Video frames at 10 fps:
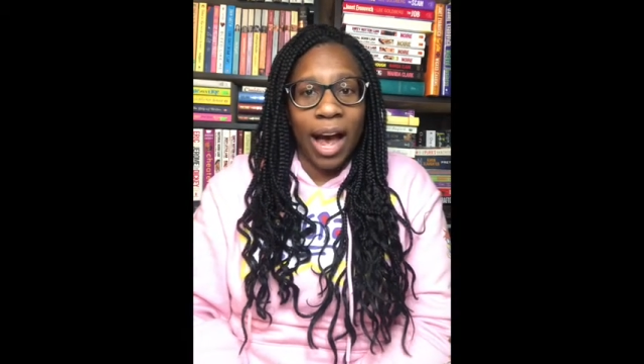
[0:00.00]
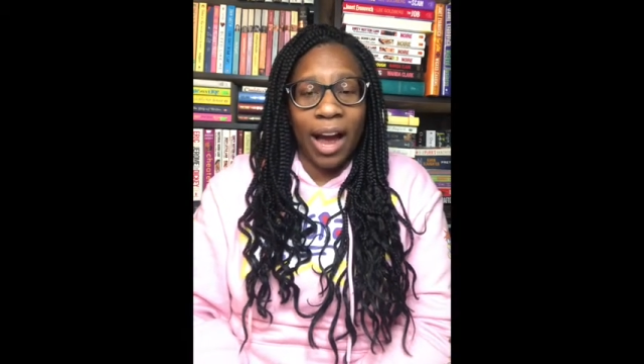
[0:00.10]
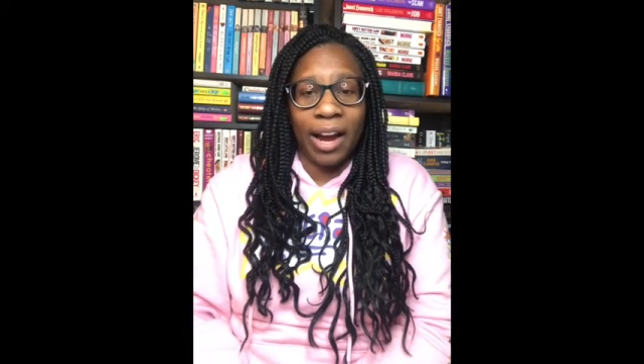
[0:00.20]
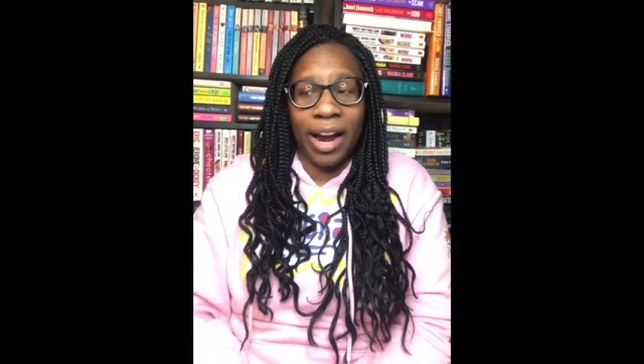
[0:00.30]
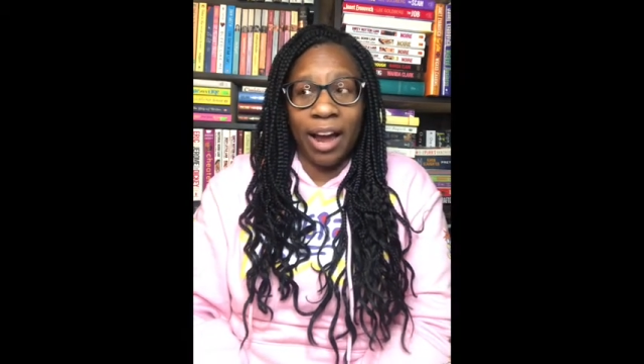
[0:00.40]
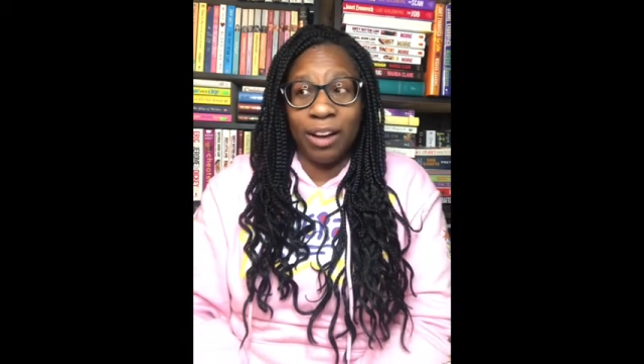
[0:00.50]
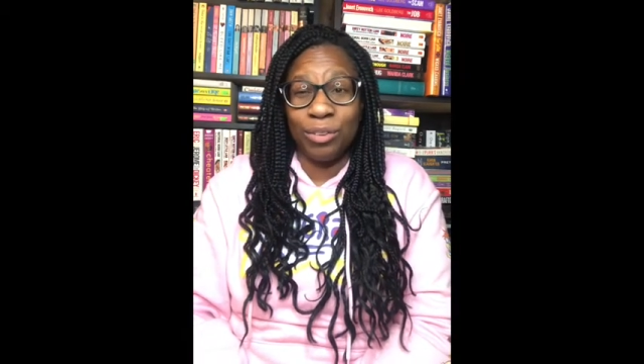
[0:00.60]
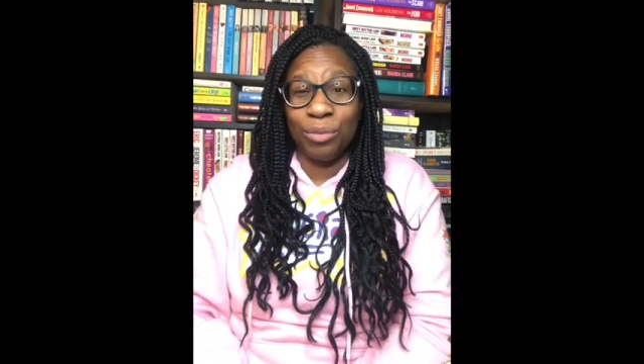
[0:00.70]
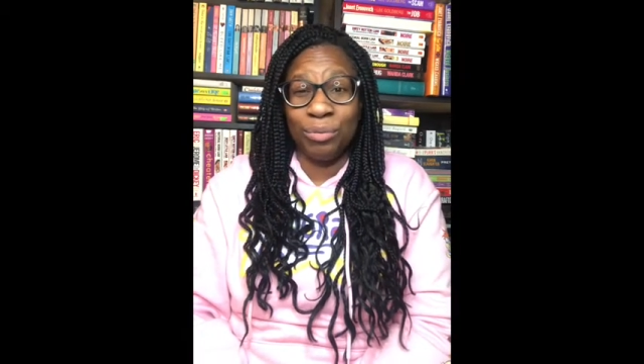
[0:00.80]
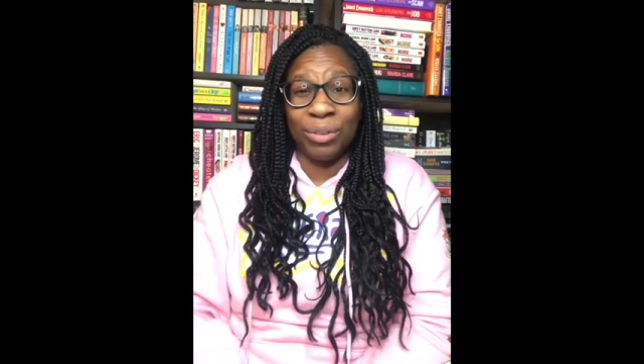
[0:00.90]
I had a
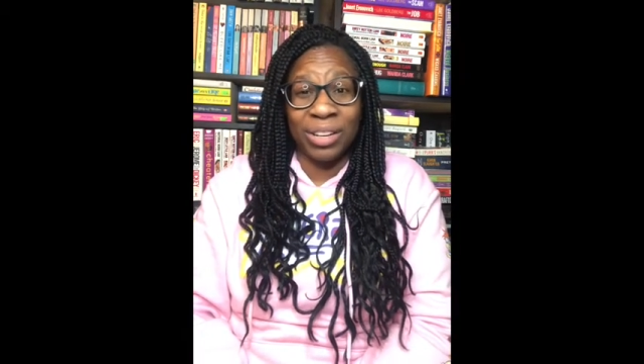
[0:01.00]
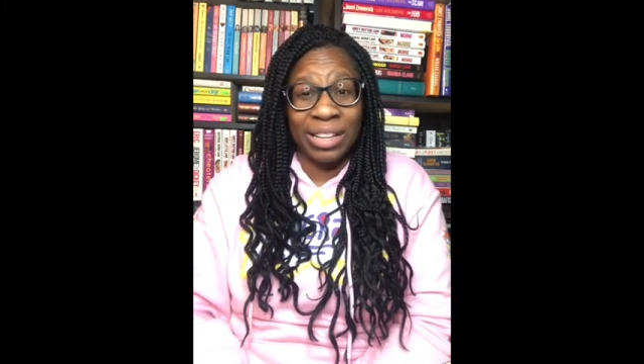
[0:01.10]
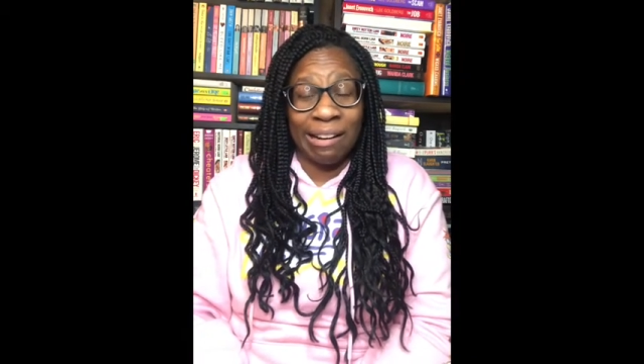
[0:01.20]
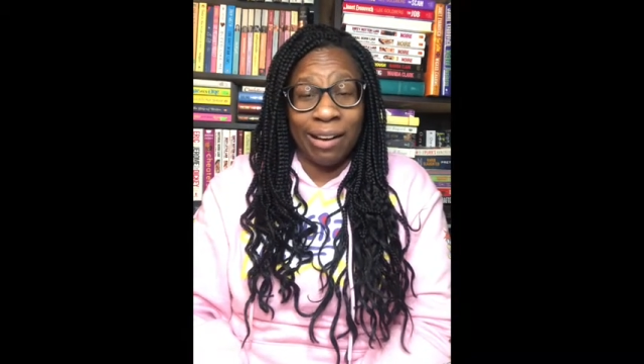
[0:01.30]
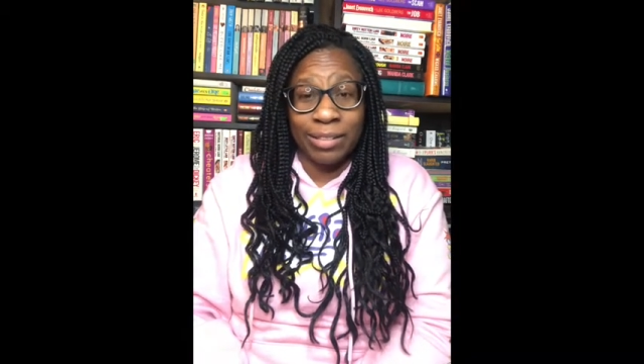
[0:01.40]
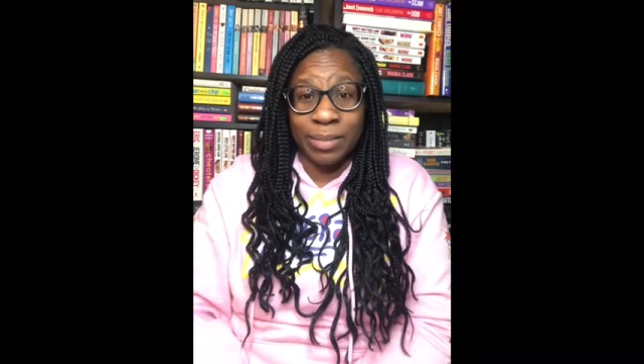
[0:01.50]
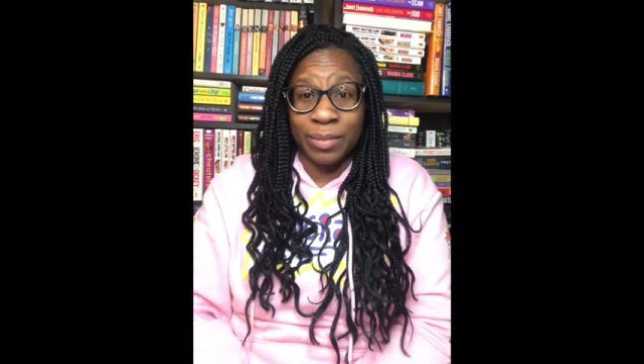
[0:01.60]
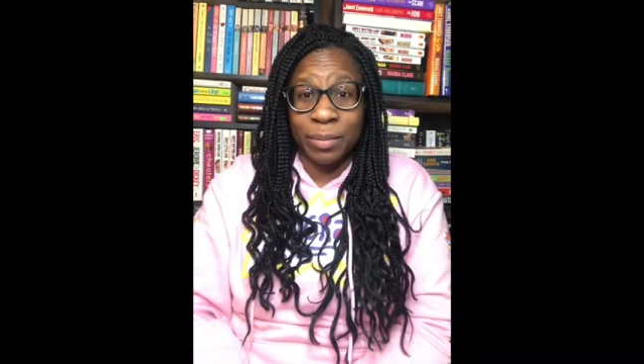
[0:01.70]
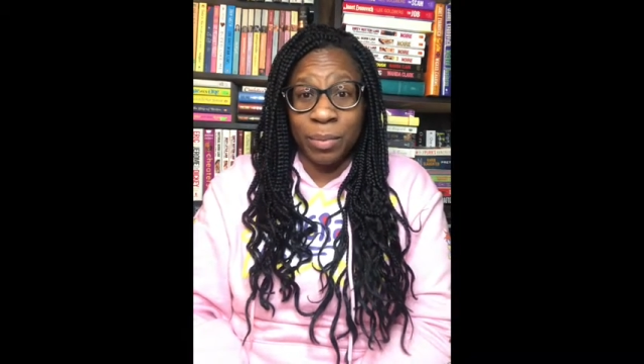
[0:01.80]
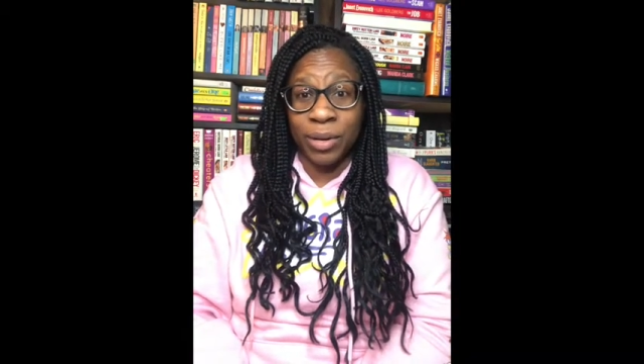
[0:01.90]
really awesome
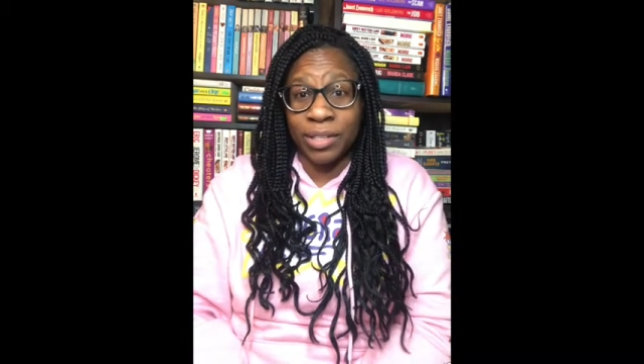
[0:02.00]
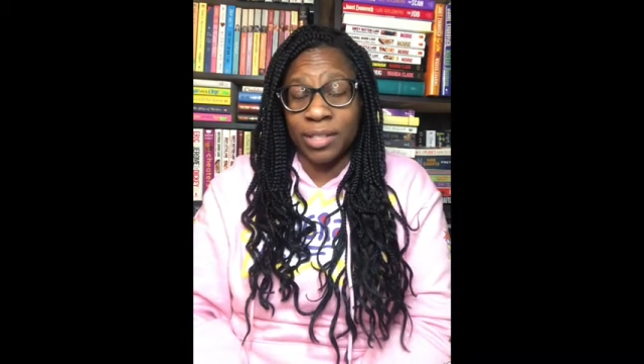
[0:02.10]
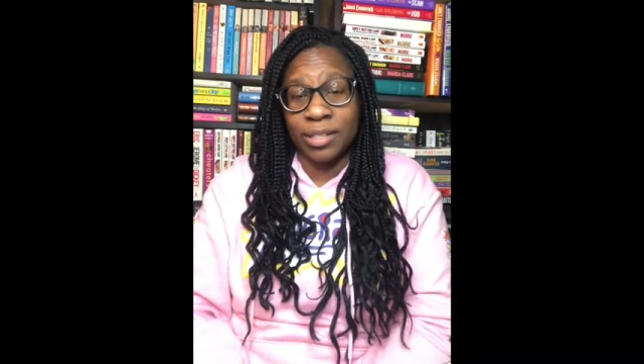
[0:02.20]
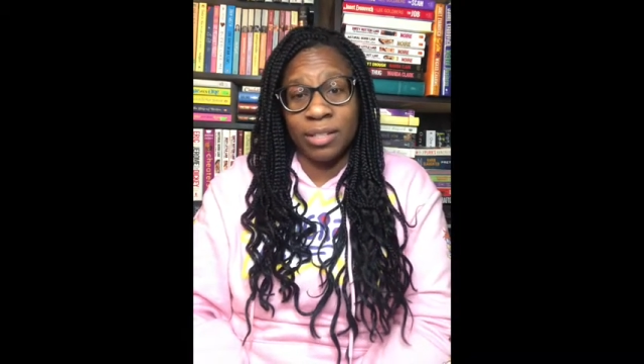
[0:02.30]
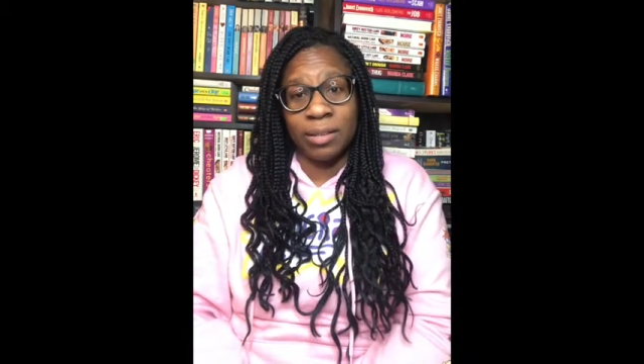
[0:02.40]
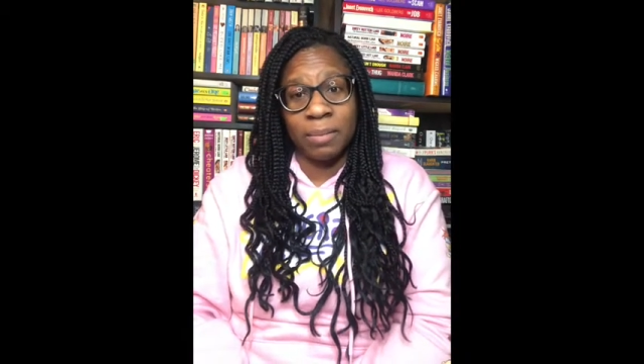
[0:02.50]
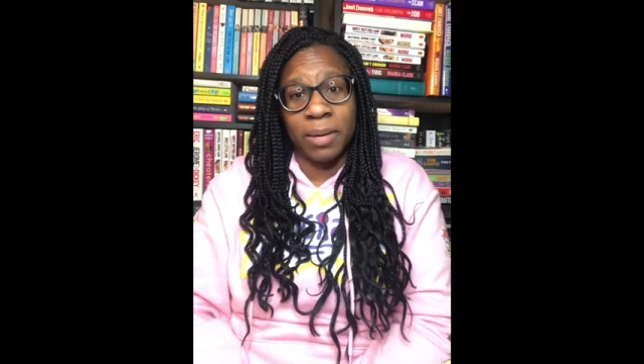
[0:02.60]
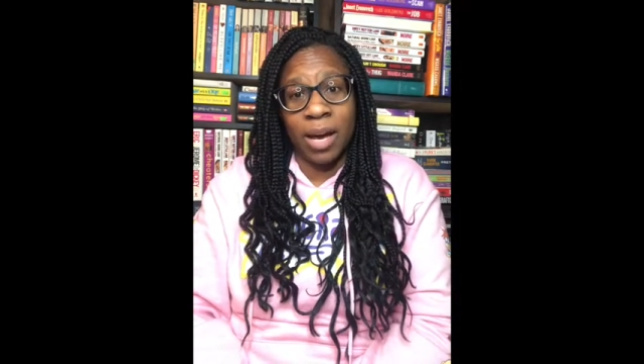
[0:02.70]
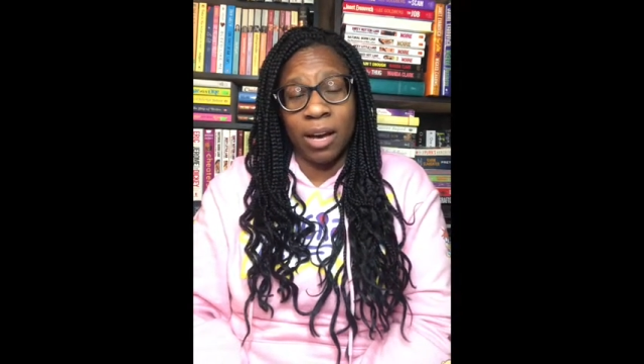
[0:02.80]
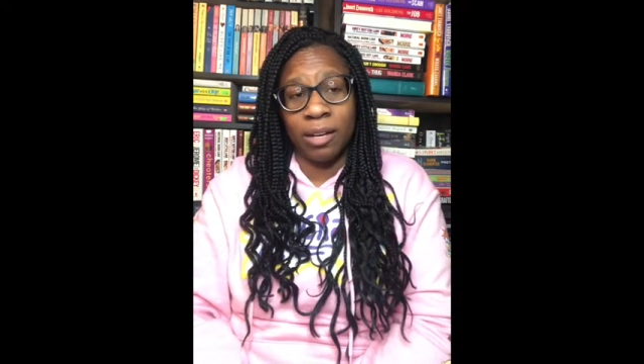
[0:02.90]
support system
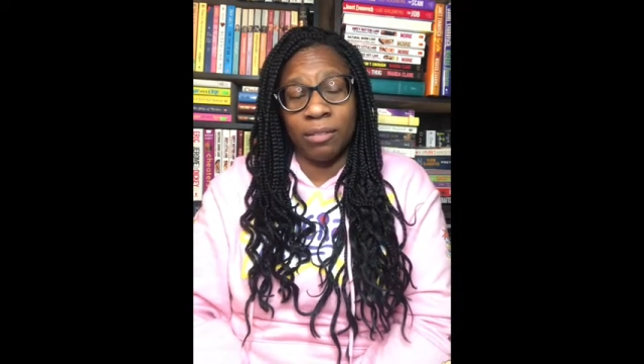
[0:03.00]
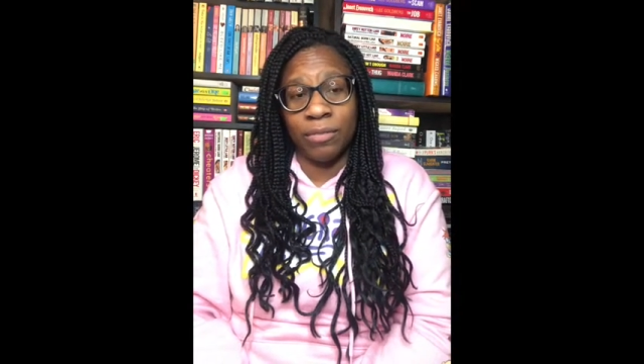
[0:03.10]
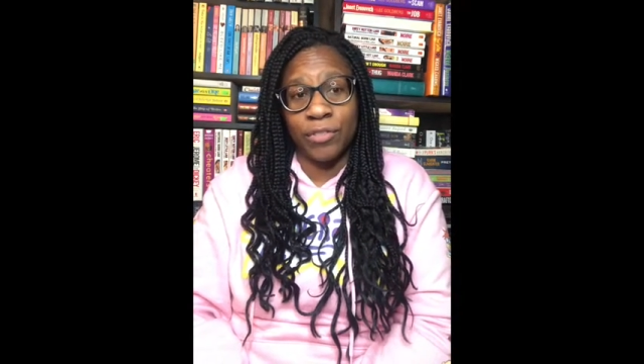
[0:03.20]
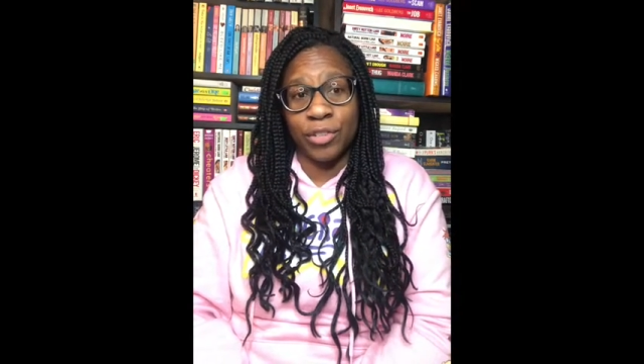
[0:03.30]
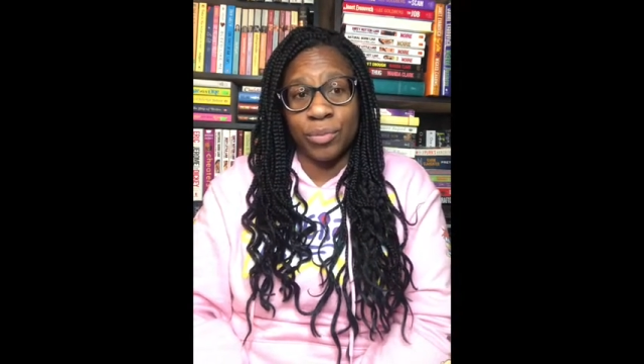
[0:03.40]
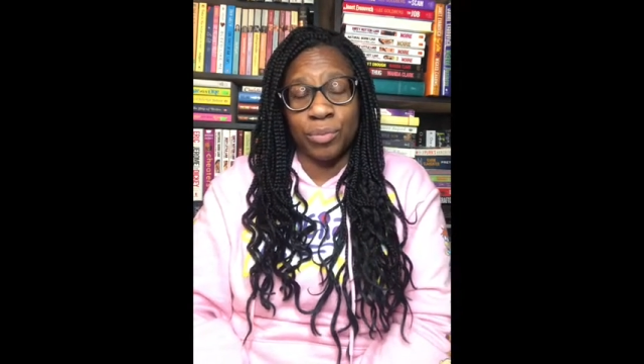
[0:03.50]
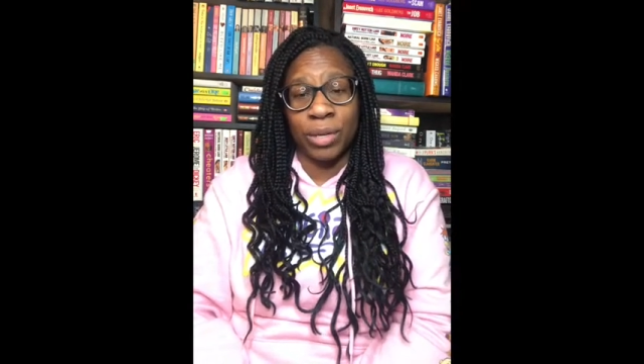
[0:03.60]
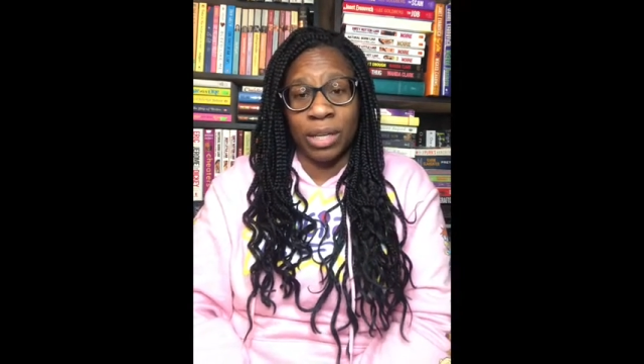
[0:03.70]
of just really